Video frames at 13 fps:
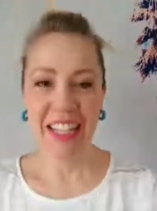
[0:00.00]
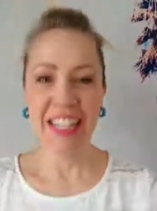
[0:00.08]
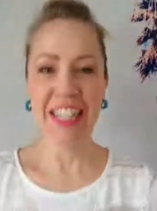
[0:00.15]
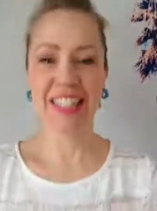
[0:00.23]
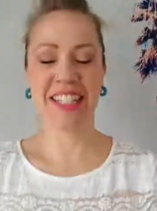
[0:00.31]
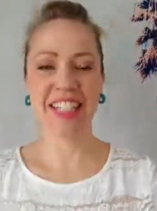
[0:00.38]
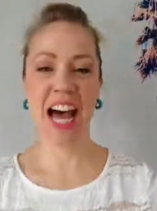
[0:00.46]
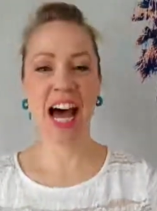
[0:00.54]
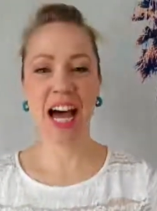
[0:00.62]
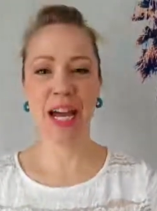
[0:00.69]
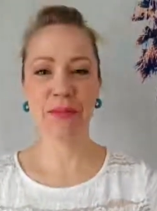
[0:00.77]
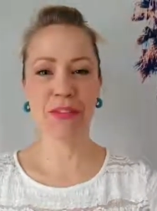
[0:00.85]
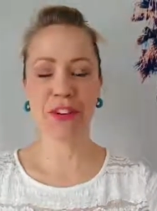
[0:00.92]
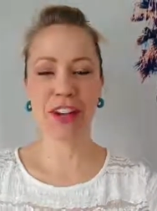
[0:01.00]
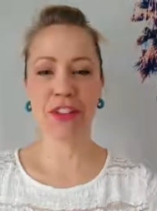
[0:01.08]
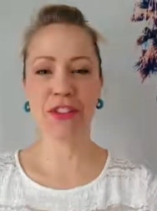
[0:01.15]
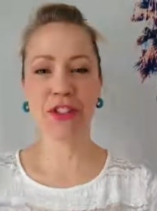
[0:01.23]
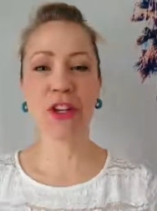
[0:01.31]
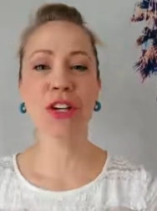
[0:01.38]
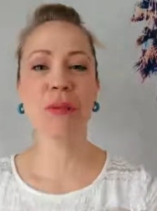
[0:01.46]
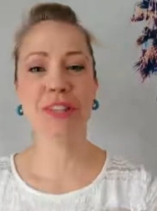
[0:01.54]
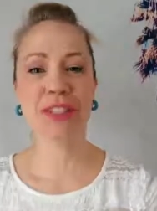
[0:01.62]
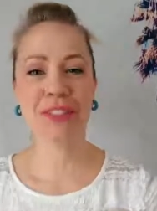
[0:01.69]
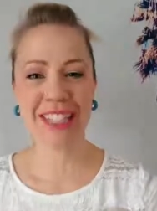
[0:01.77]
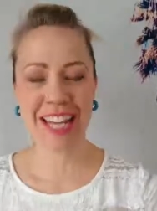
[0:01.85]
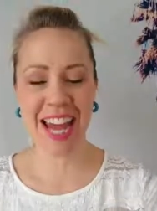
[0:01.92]
It's time for another Tune Up
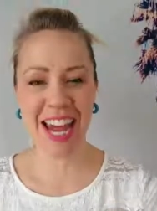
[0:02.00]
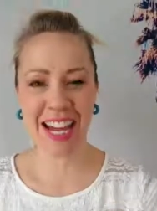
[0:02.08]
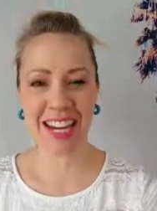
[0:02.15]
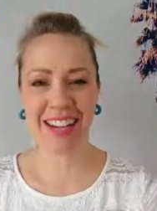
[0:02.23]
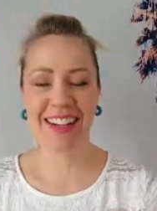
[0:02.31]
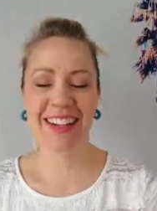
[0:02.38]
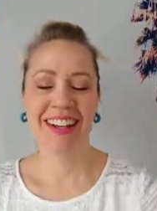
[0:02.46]
Tuesday.